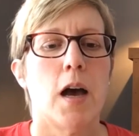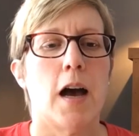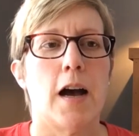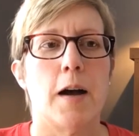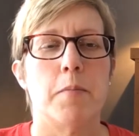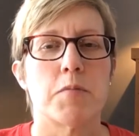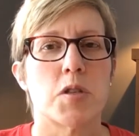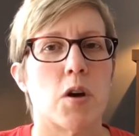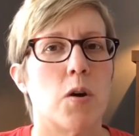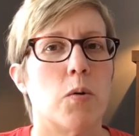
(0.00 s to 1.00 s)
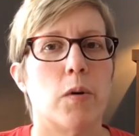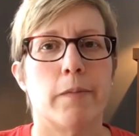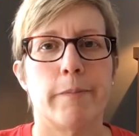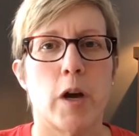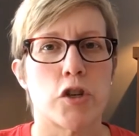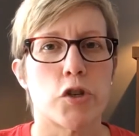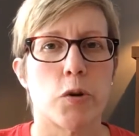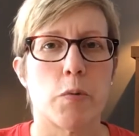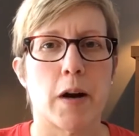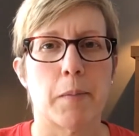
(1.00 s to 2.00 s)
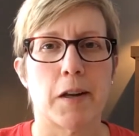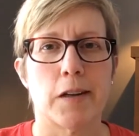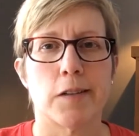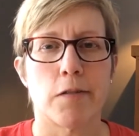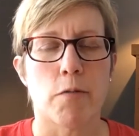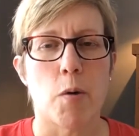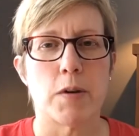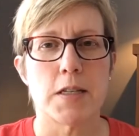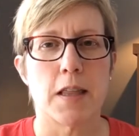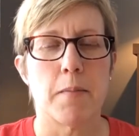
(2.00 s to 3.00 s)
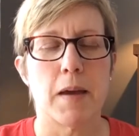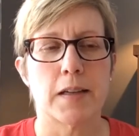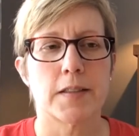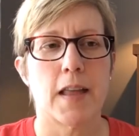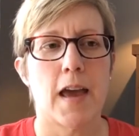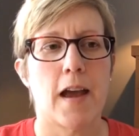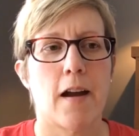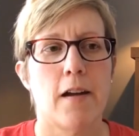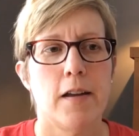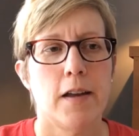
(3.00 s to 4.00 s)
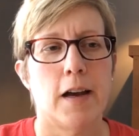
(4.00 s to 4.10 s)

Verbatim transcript: Um, so not sure what I'm gonna throw into the mix there,